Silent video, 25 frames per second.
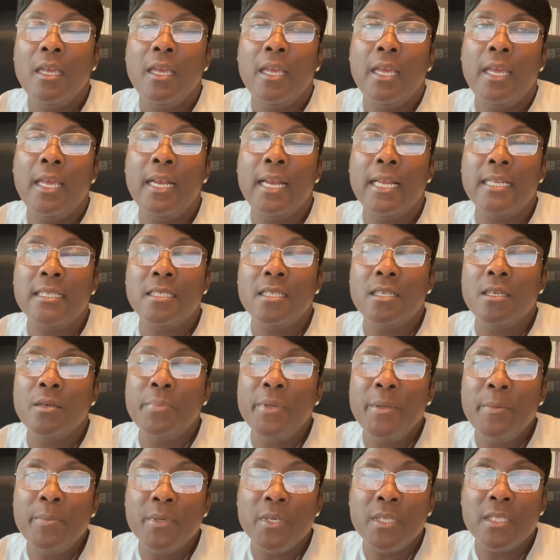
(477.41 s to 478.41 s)
And I tell
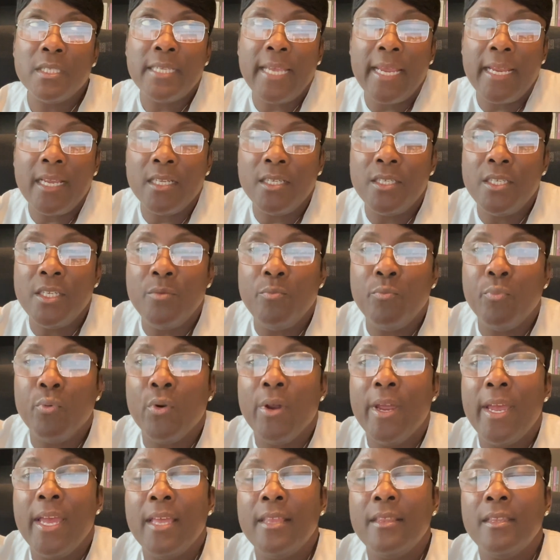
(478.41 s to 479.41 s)
people to take a deep
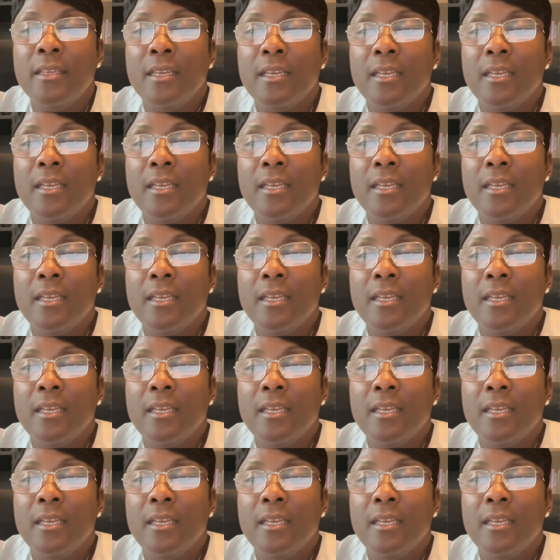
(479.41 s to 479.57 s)
breath